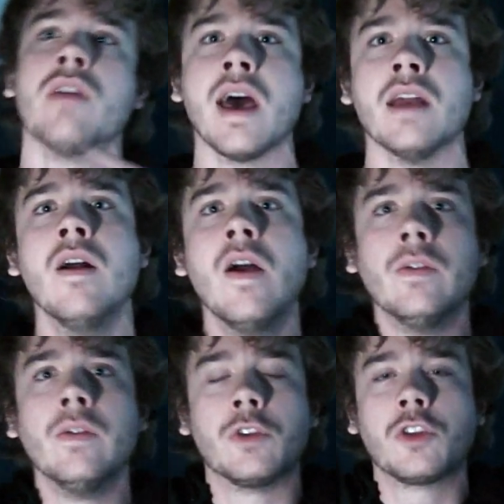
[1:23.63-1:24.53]
than
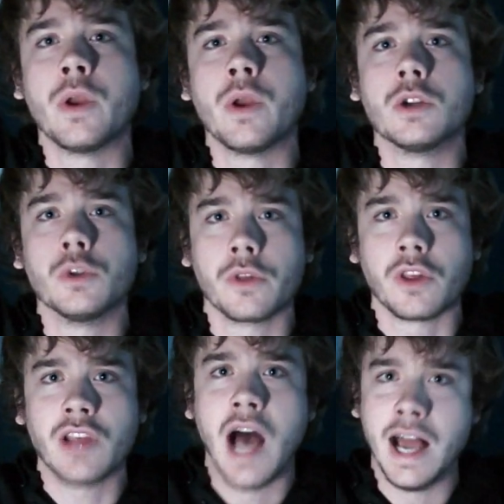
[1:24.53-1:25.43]
the spiritual
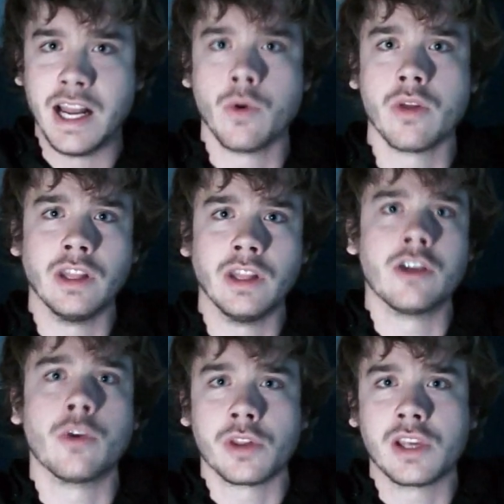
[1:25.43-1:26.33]
society where the
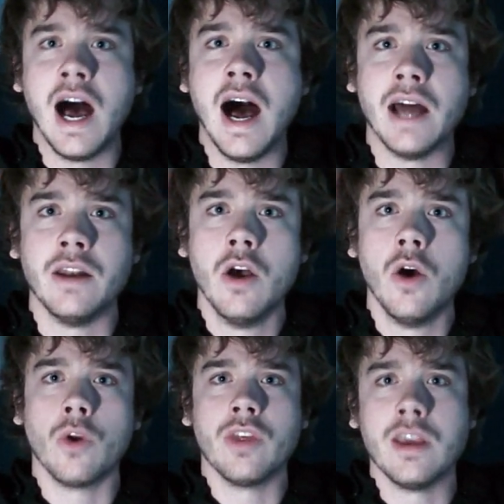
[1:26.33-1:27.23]
leader was god
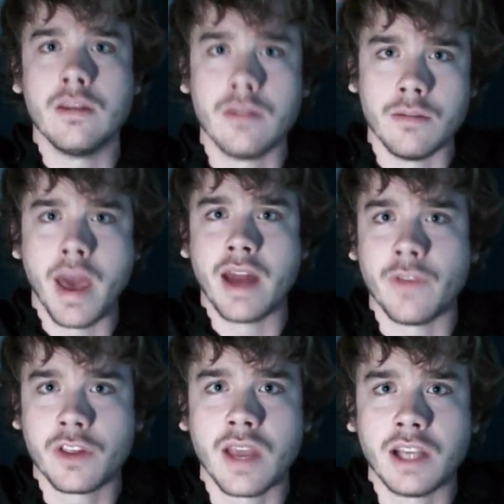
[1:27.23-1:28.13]
or the the
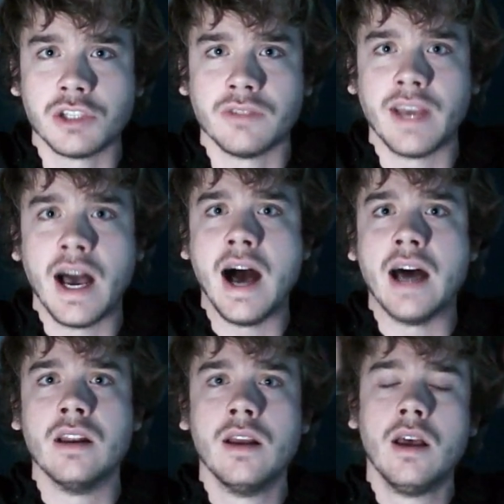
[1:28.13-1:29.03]
manifestation of
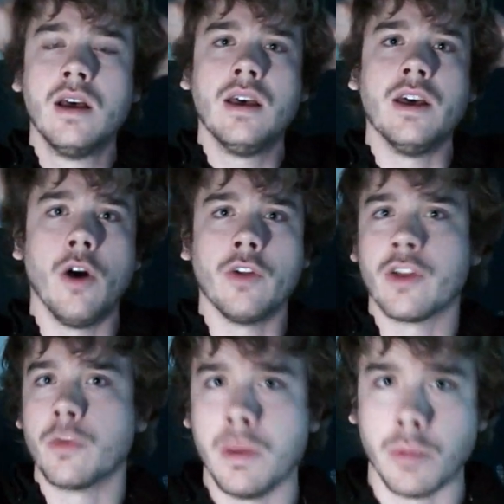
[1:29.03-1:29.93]
god and all the
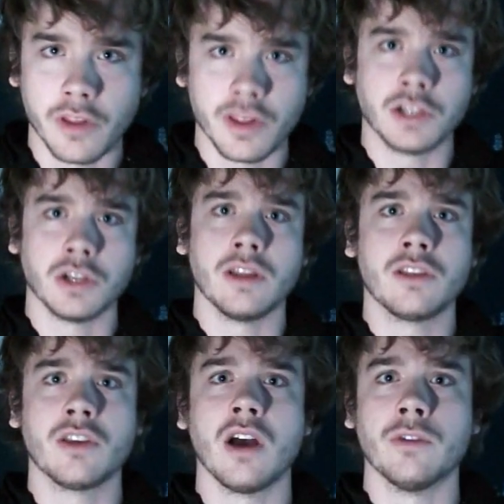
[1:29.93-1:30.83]
other people essentially
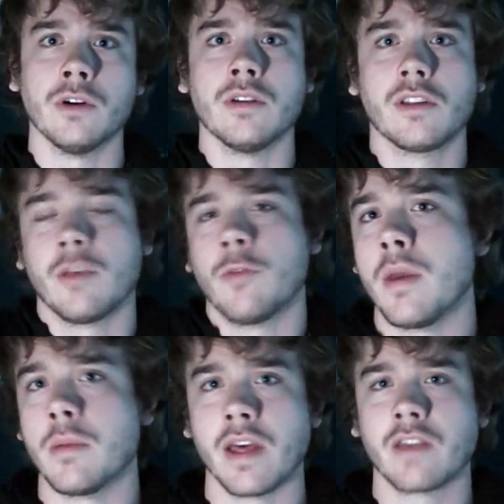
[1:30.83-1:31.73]
suffered except for
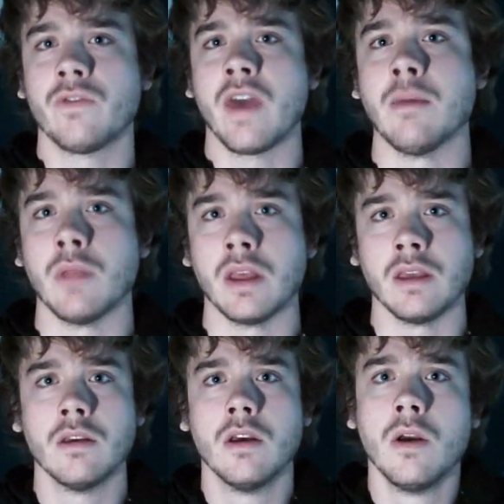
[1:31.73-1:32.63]
maybe like family
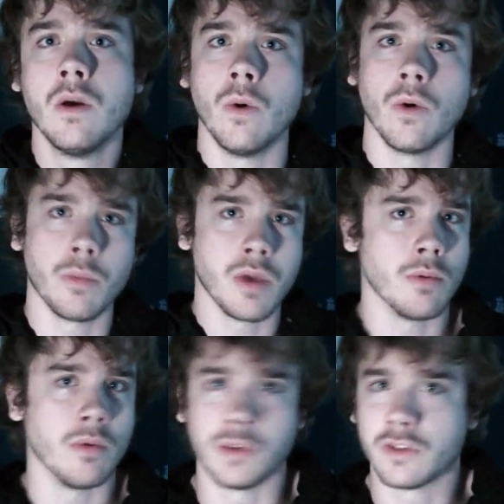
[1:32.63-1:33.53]
or the
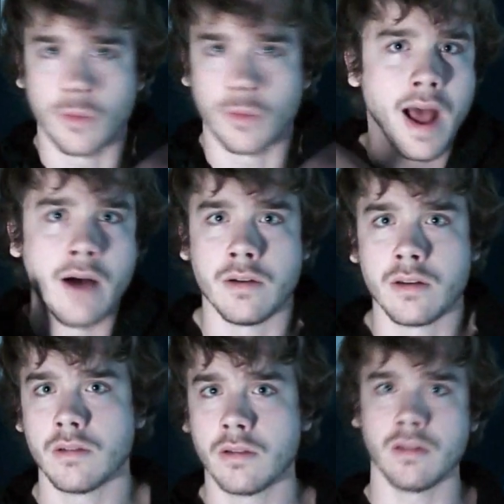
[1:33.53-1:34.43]
people just around
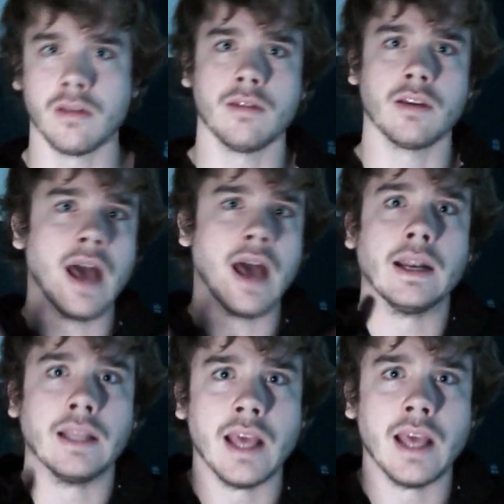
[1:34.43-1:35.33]
the, the
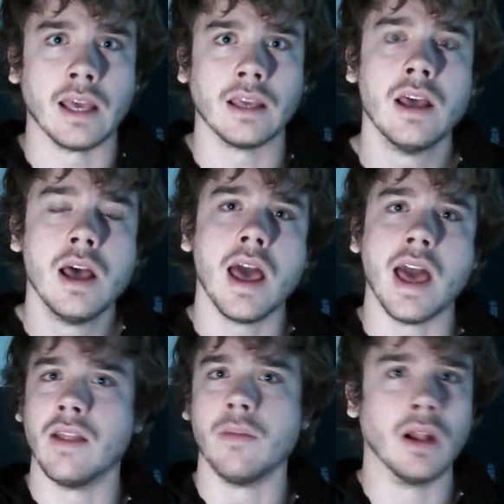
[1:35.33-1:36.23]
god king
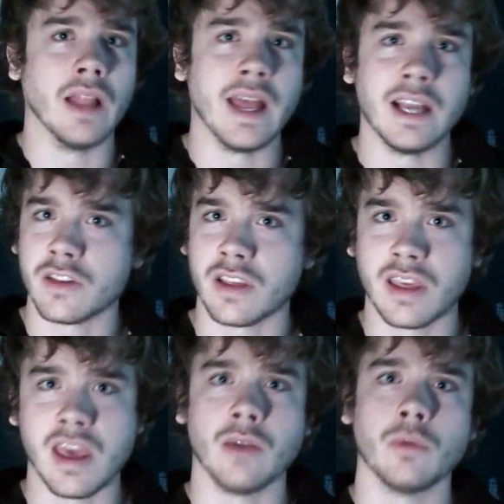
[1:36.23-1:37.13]
and in the middle ages the
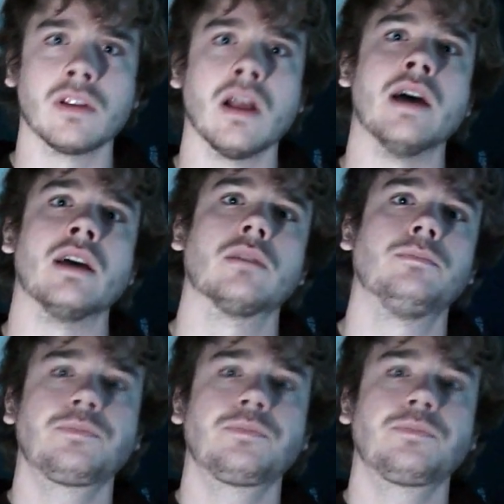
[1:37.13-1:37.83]
king was like